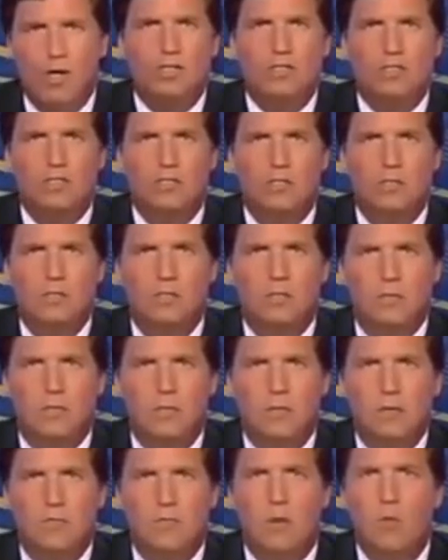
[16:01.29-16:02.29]
was.
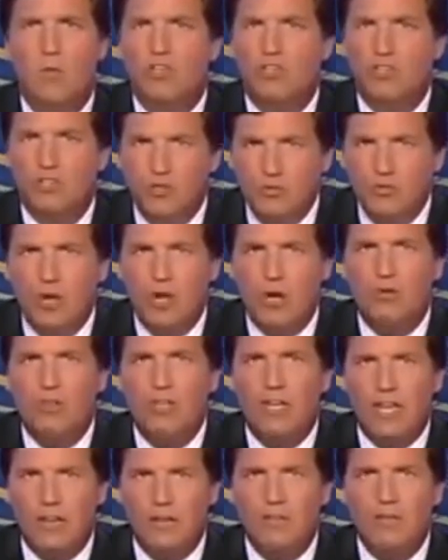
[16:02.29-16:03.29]
But we do
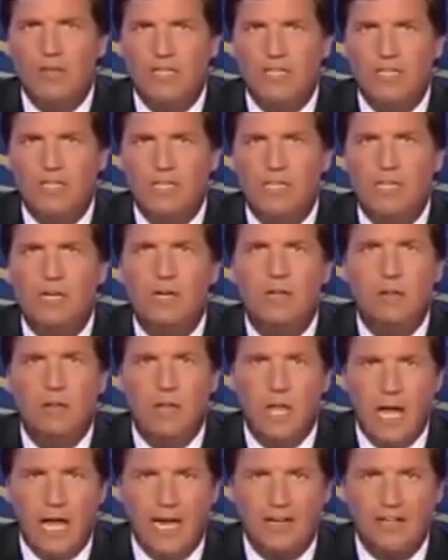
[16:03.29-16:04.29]
know that NBC
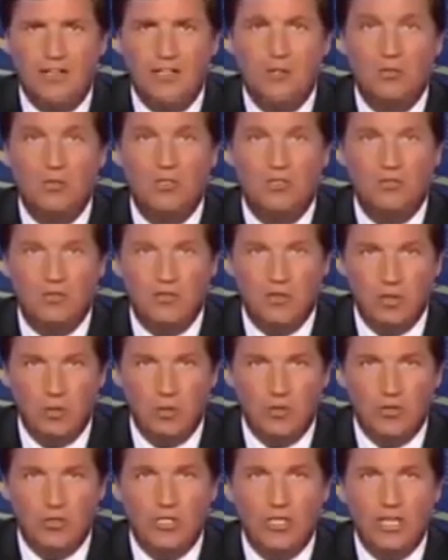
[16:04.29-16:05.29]
lied to its
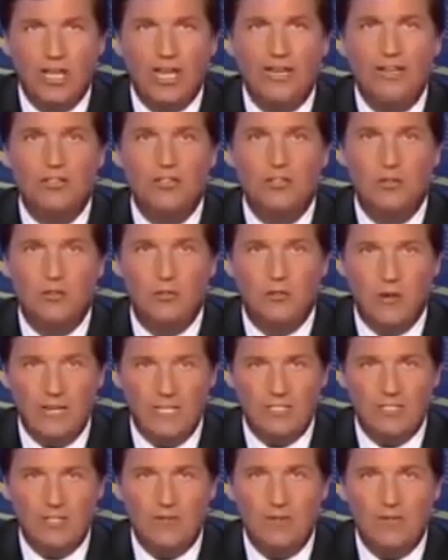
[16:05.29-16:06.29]
viewers and to the
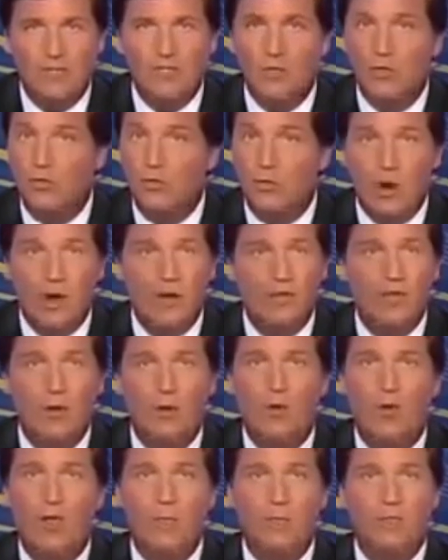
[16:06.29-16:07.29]
rest of us throughout
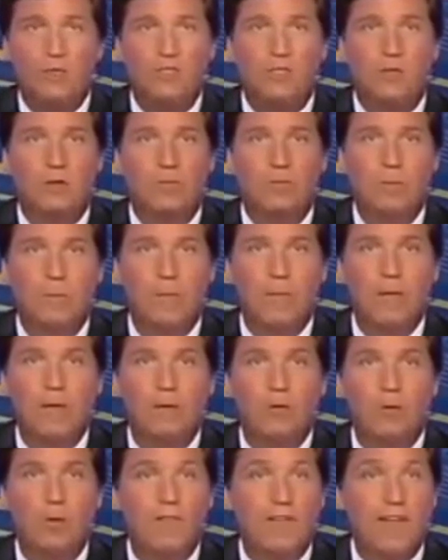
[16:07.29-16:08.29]
that whole episode.
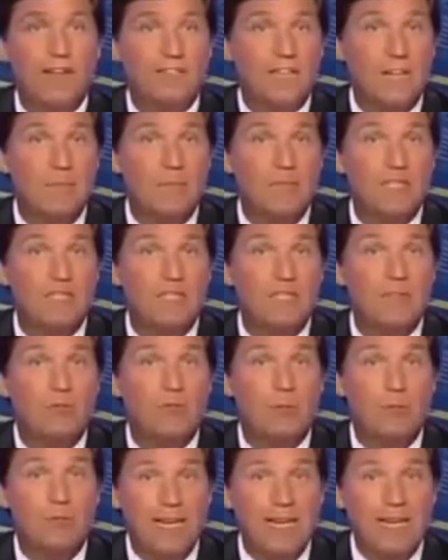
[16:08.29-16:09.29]
We have asked
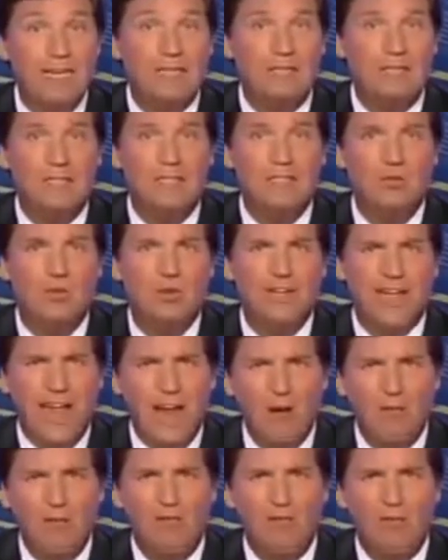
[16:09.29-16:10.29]
NBC repeatedly to
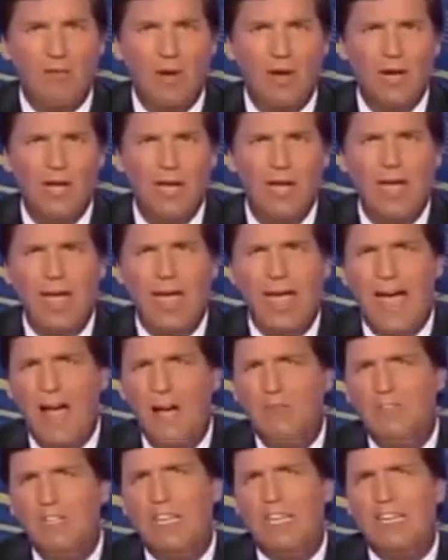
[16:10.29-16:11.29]
account for it.
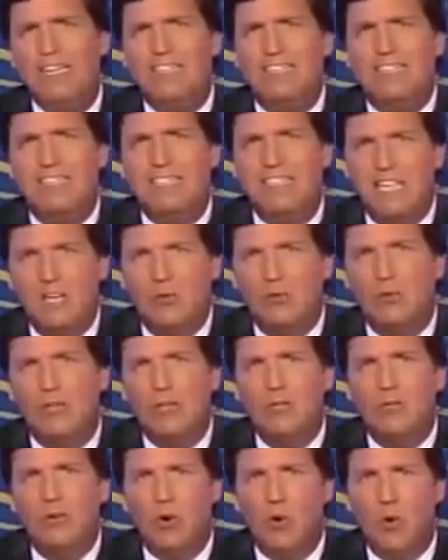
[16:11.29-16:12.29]
How did a
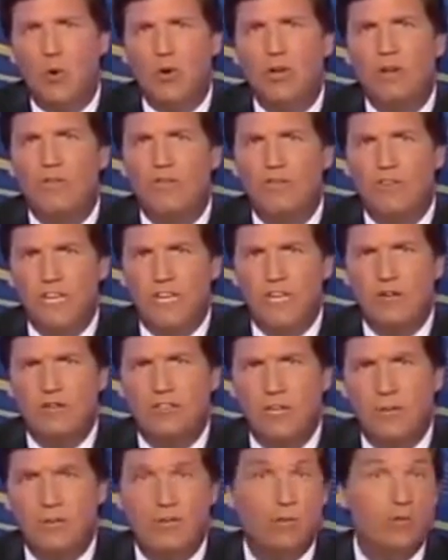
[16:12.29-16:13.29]
secretly recorded
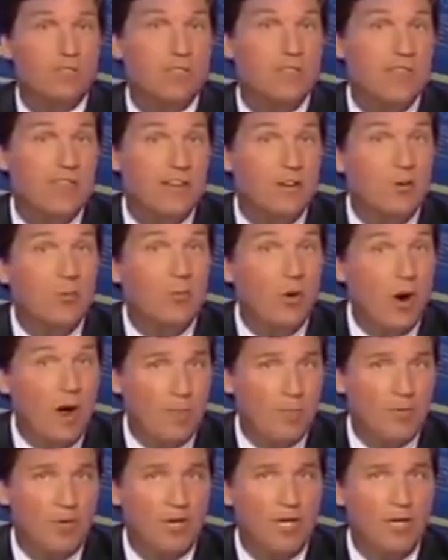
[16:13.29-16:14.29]
videotape that was their
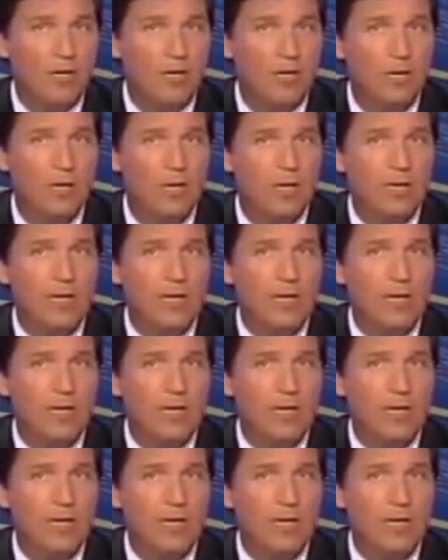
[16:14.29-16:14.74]
property